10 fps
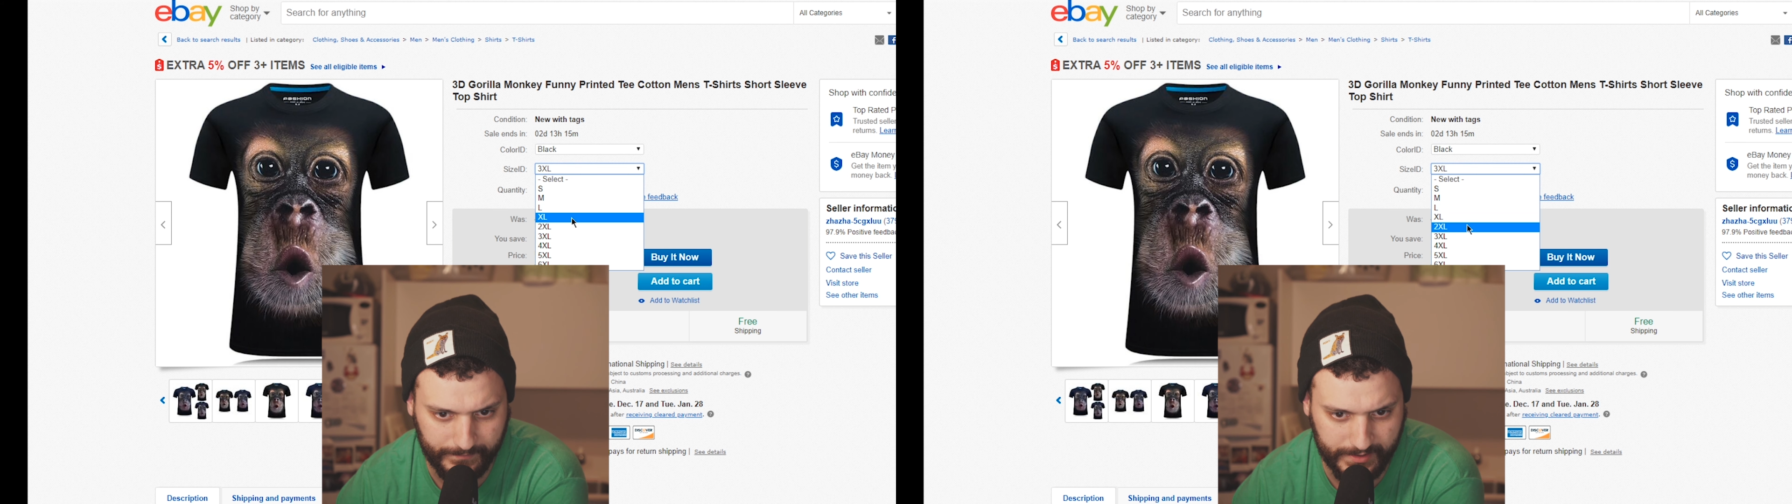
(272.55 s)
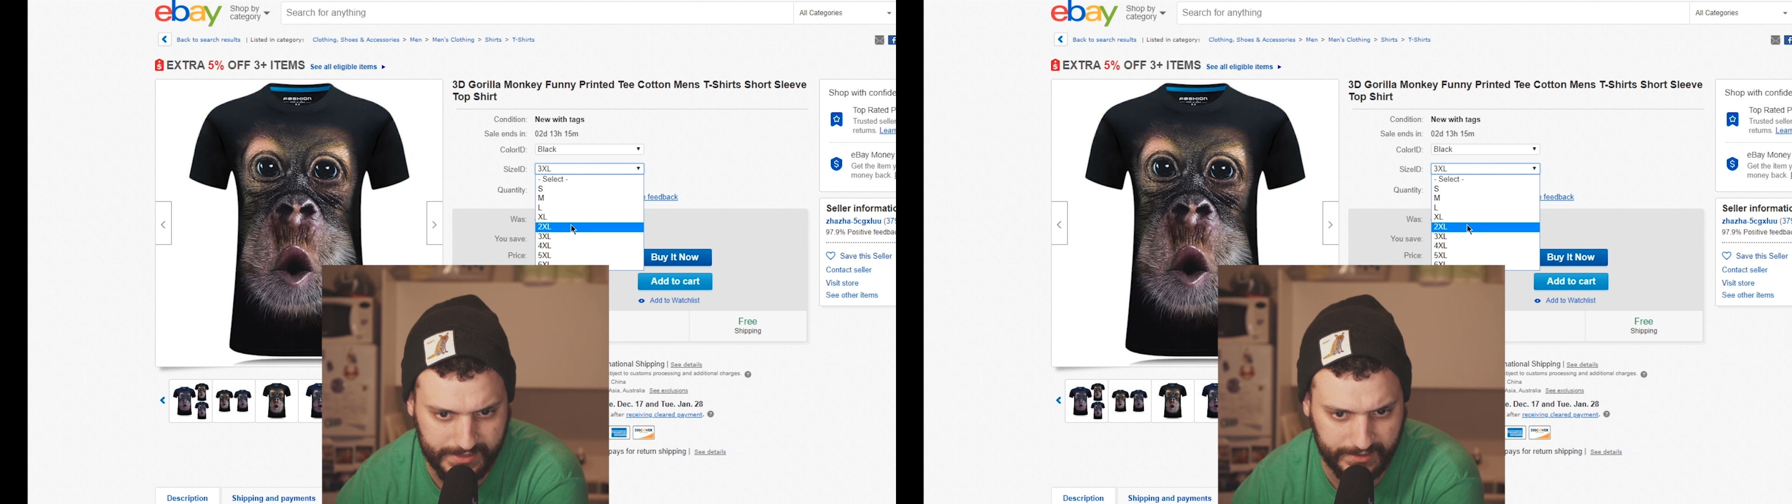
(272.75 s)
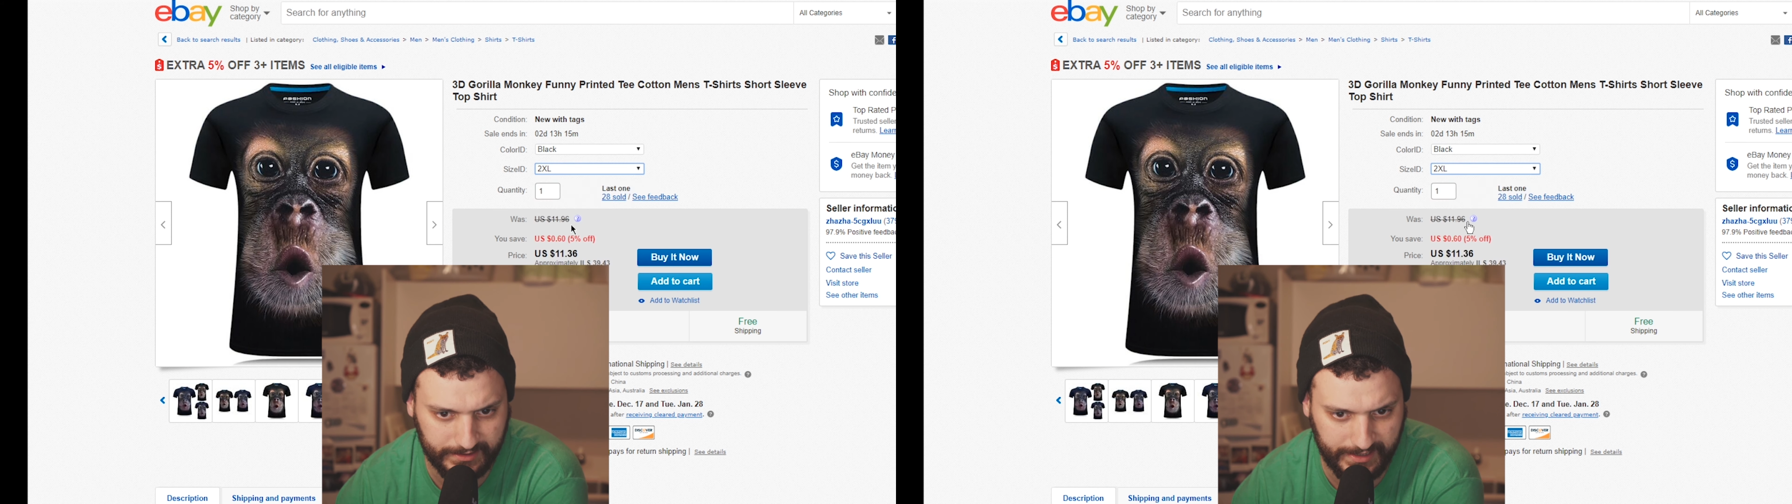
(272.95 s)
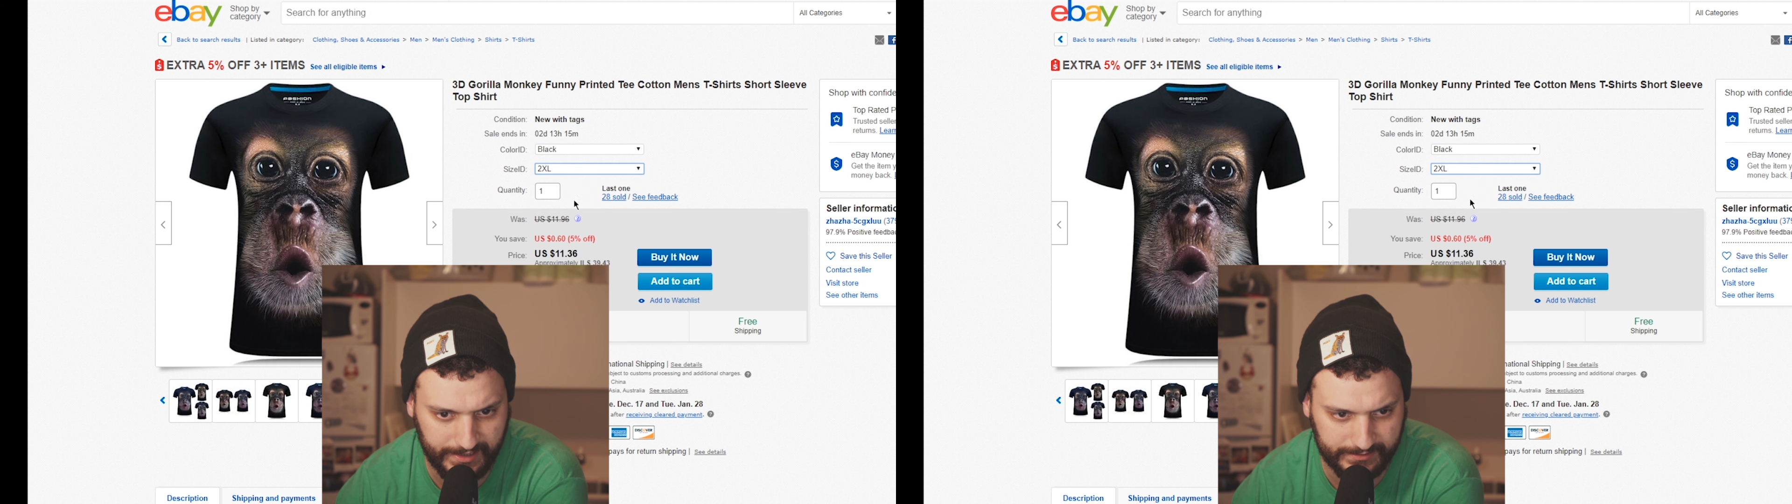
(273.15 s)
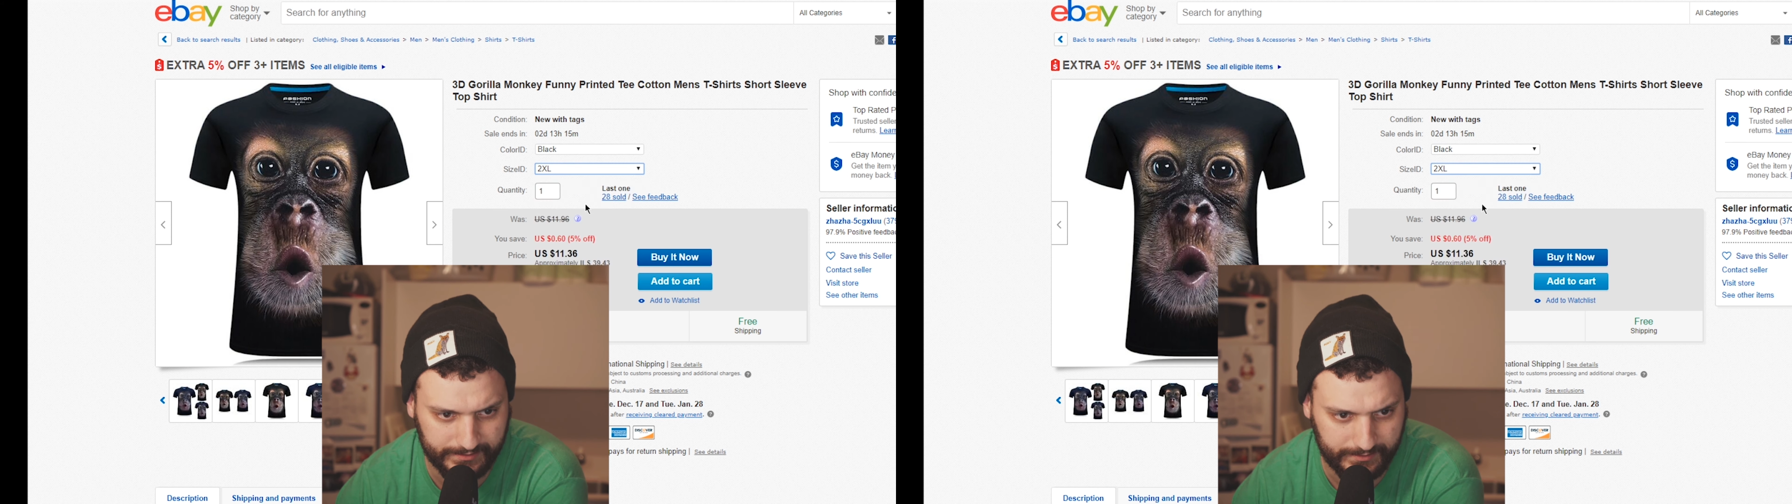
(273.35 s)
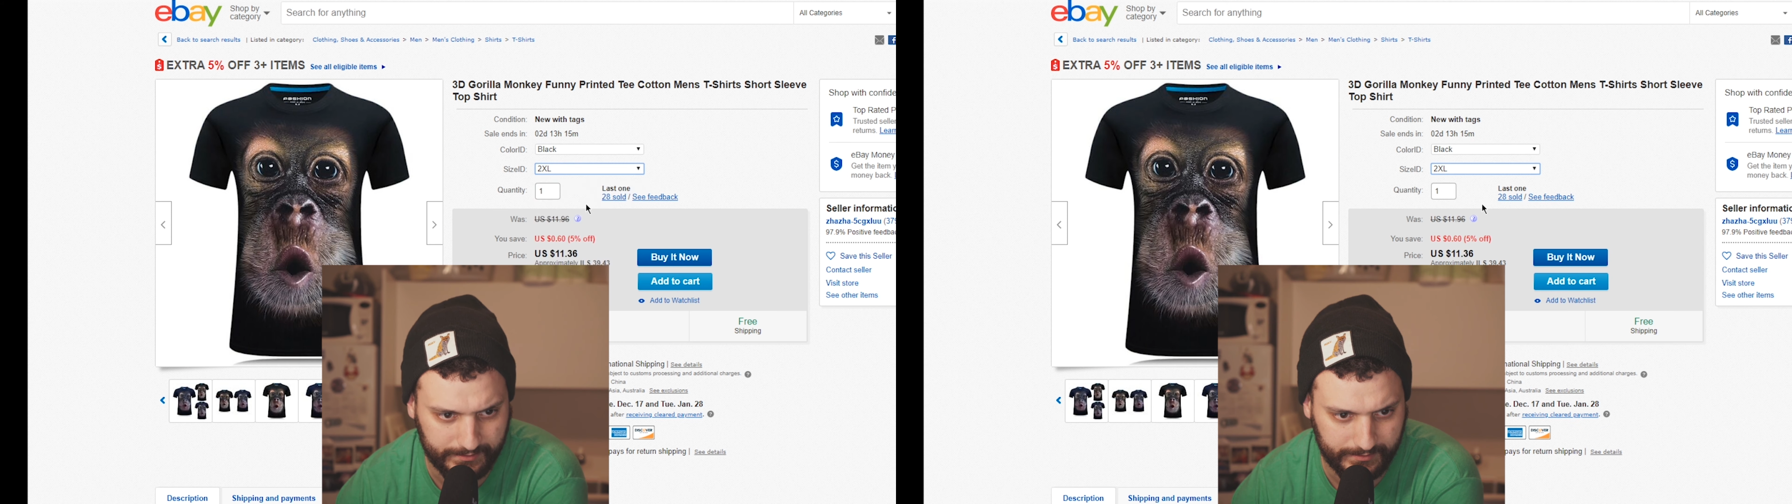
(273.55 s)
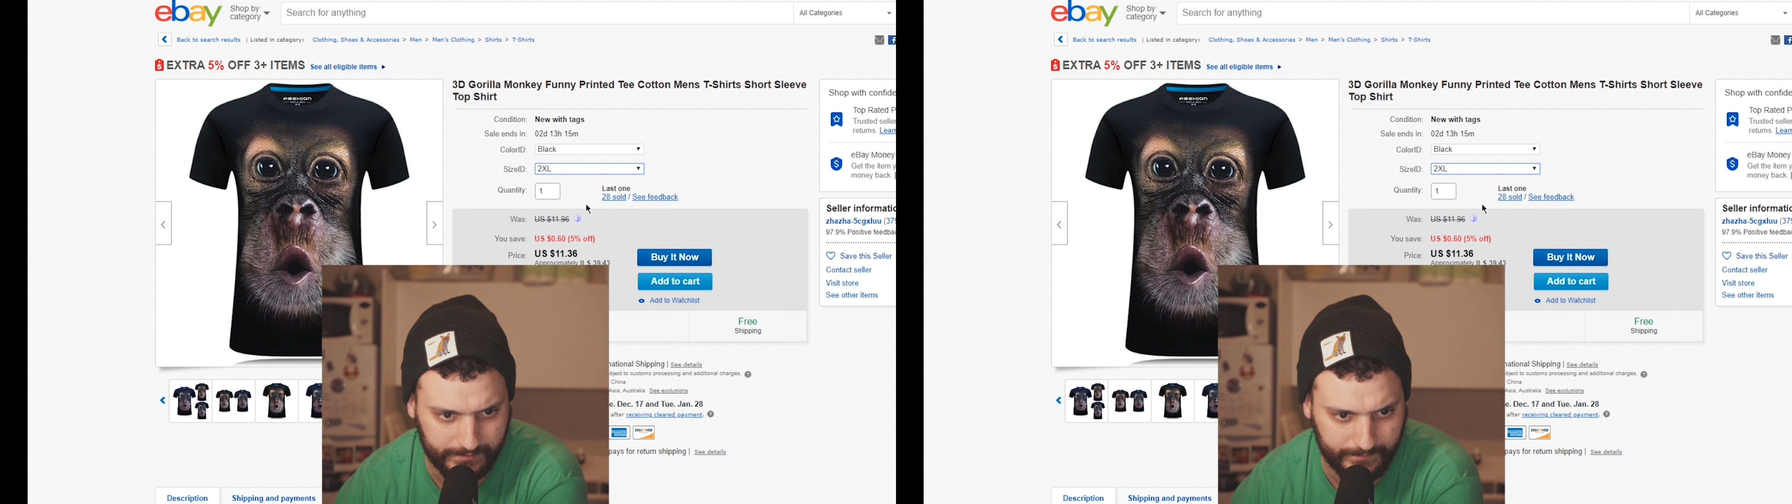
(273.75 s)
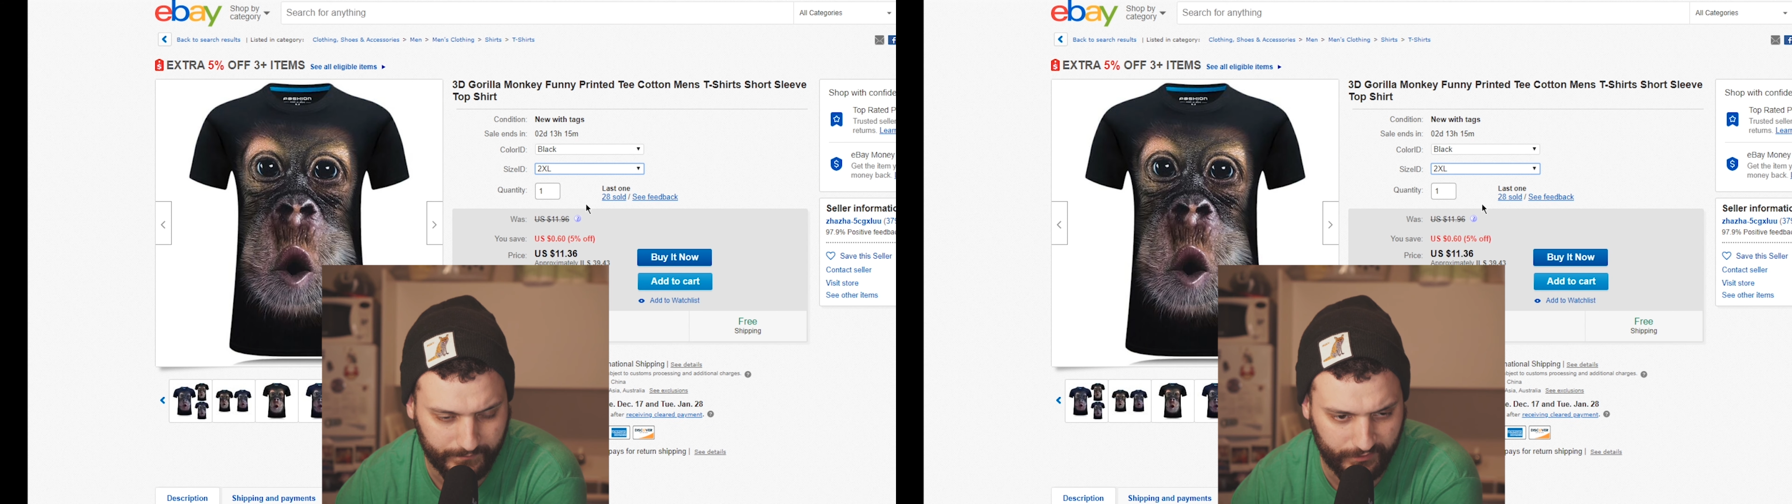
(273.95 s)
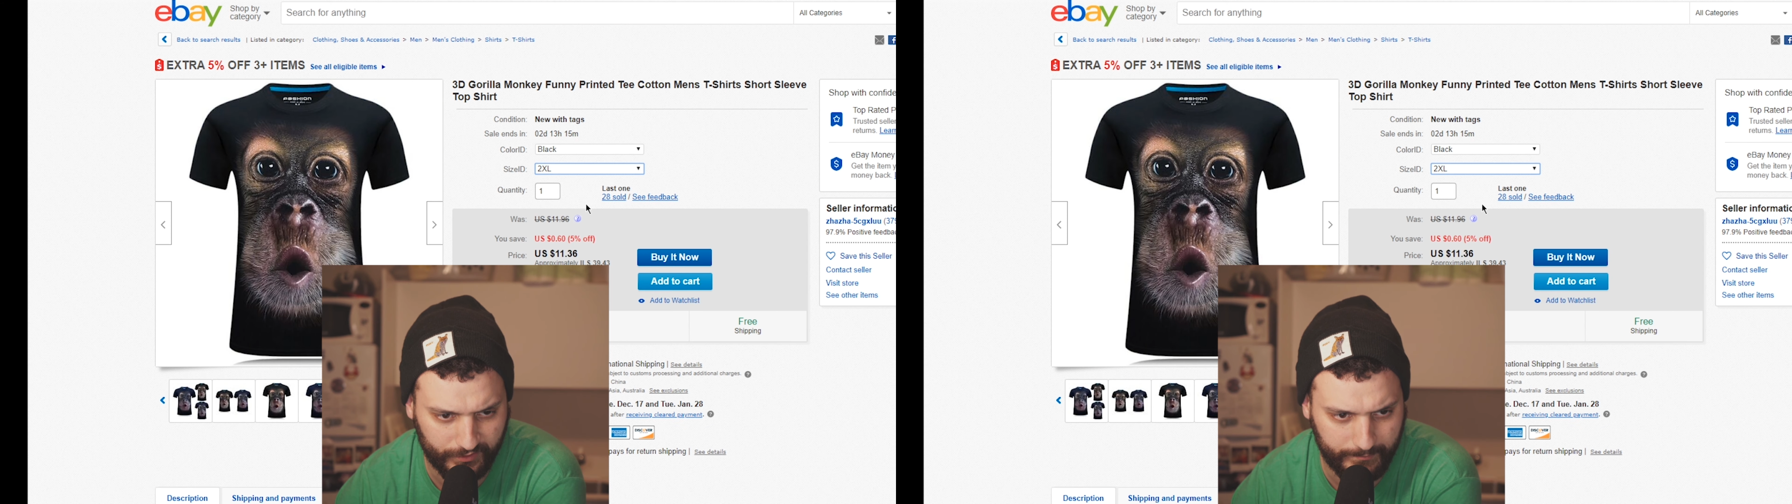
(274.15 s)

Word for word: It's not a lot for the